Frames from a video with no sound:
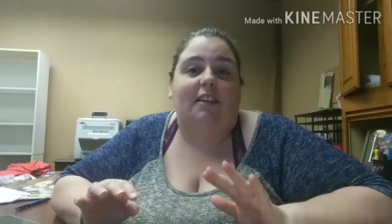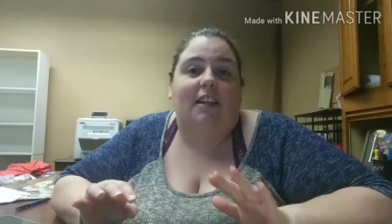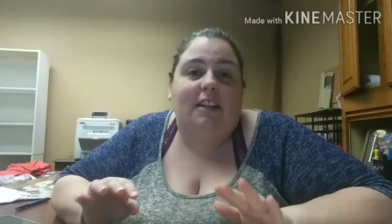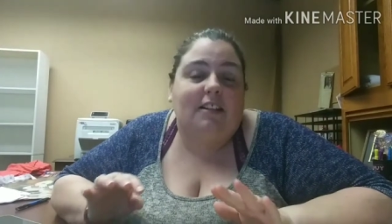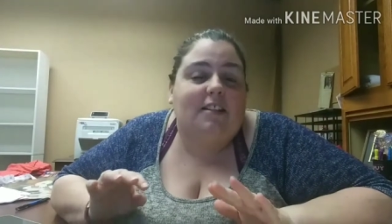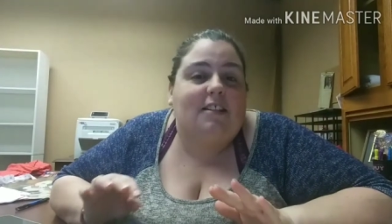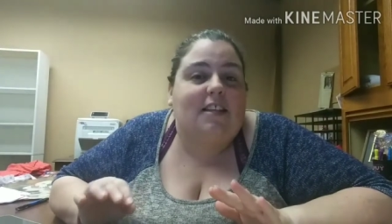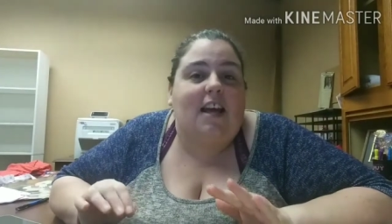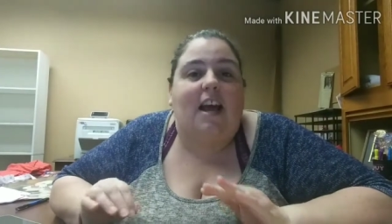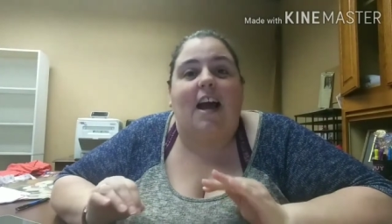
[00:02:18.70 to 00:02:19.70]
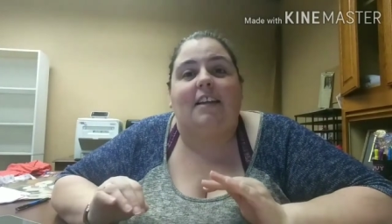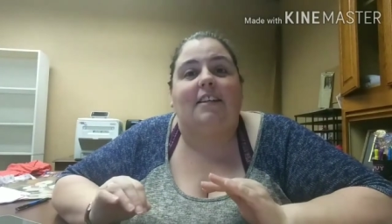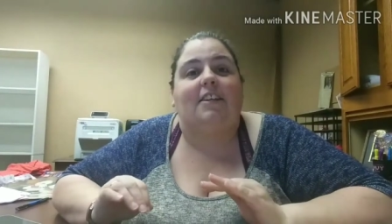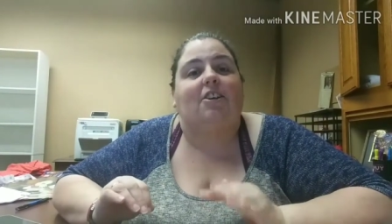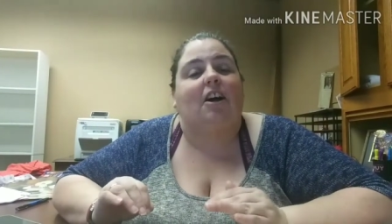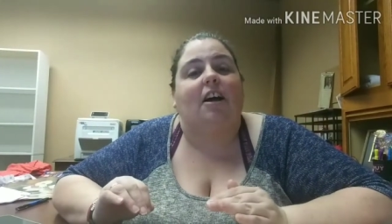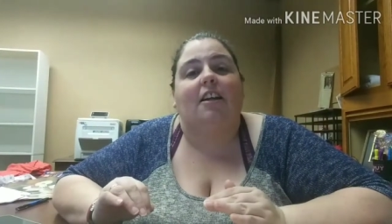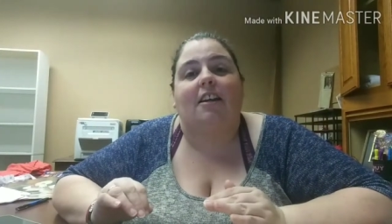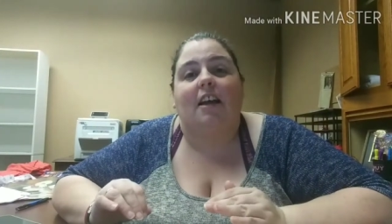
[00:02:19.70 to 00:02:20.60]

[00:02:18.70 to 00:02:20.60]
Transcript: needless to say, I did not.